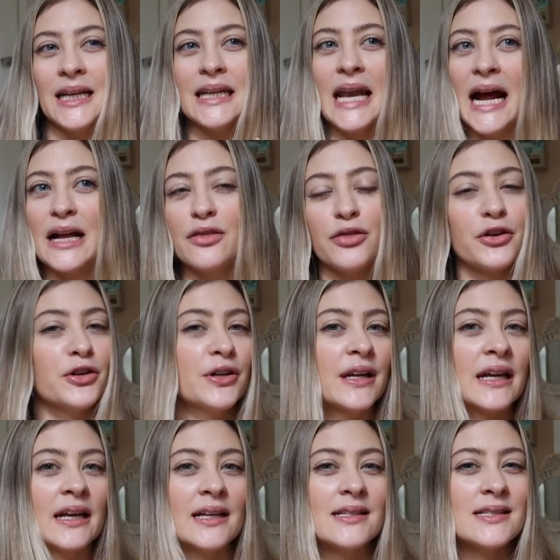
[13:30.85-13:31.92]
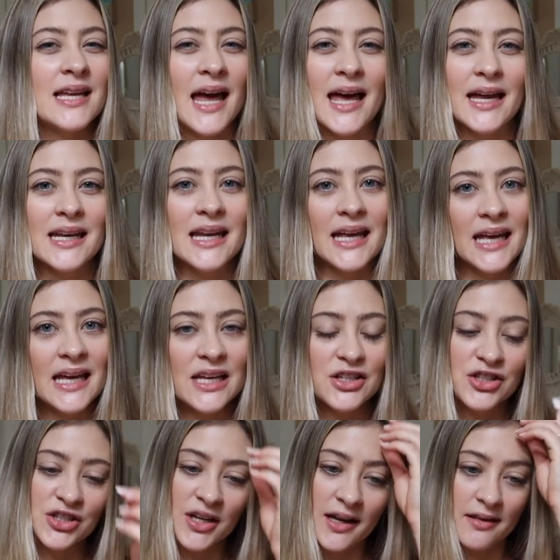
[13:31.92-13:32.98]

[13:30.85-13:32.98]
9.30 and 10-ish